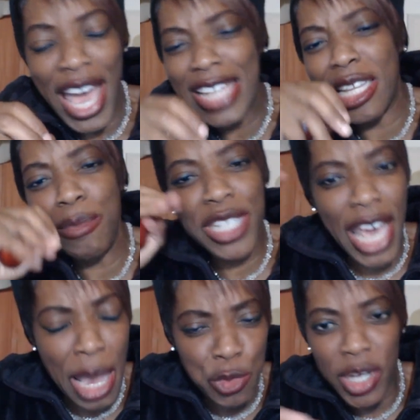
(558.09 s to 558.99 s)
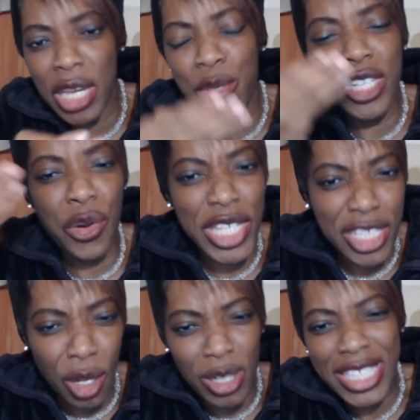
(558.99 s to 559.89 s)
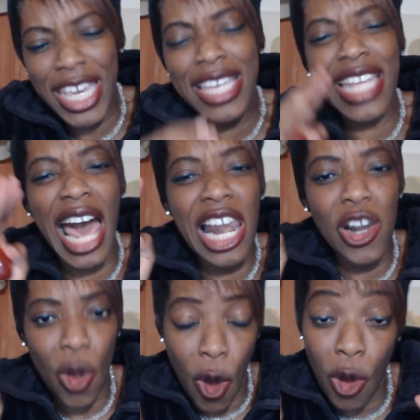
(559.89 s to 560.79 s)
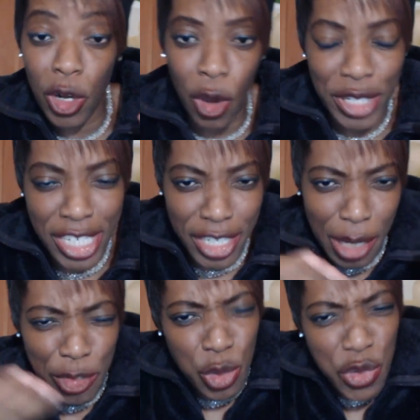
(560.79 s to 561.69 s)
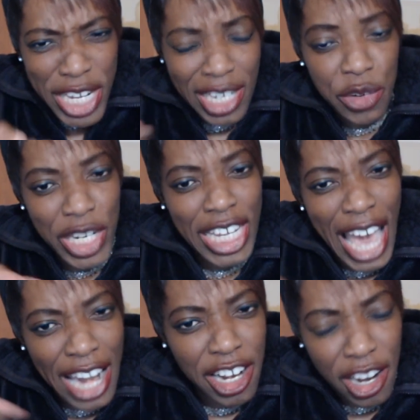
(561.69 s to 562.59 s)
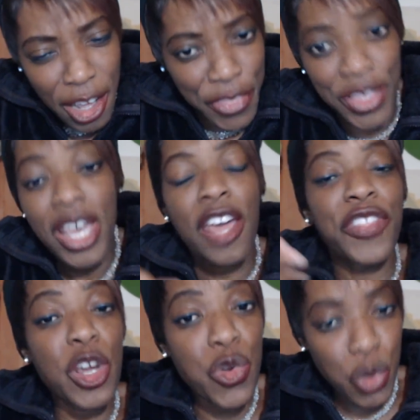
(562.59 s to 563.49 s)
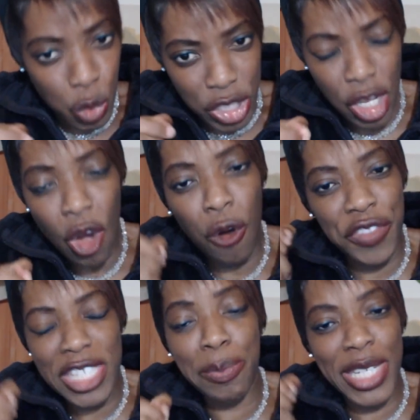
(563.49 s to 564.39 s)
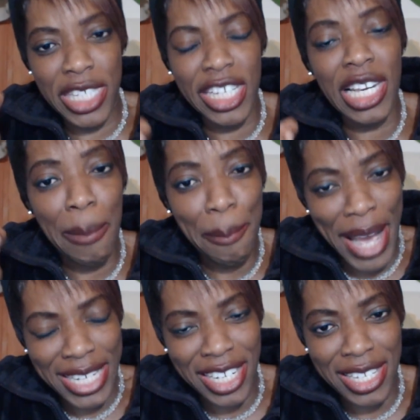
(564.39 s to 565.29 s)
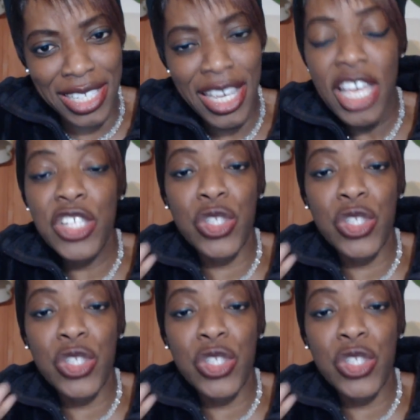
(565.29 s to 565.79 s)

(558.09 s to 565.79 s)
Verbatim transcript: And sometimes working with crystal takes a long, long term to really, really unearth the root of these particular matters.